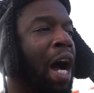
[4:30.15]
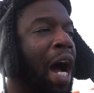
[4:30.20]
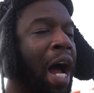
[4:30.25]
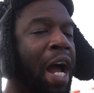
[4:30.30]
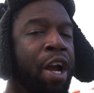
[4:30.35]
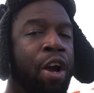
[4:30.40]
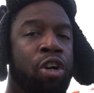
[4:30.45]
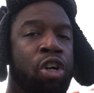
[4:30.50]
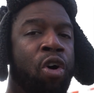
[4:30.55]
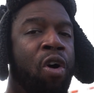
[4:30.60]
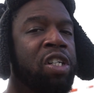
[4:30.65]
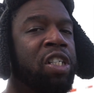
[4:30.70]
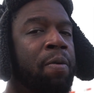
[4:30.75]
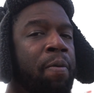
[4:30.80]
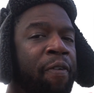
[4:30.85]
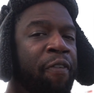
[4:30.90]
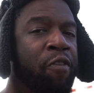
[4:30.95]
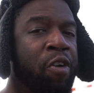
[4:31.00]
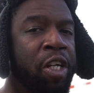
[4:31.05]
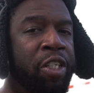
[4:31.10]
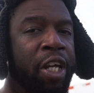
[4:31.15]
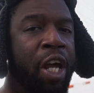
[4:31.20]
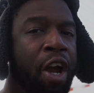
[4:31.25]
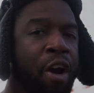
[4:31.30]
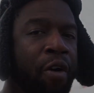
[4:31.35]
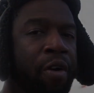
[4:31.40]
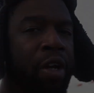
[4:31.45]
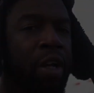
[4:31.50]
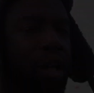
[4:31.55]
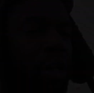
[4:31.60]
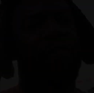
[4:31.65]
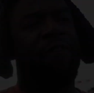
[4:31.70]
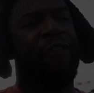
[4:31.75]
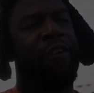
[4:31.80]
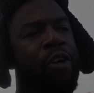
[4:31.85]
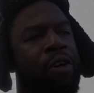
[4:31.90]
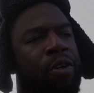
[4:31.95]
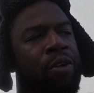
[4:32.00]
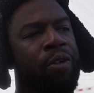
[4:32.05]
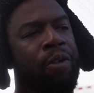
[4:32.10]
I hear noise coming from this area.
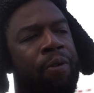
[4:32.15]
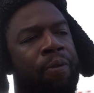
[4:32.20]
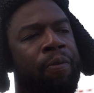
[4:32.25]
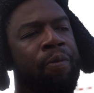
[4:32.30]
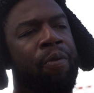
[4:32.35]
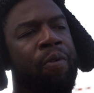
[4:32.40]
Fuel.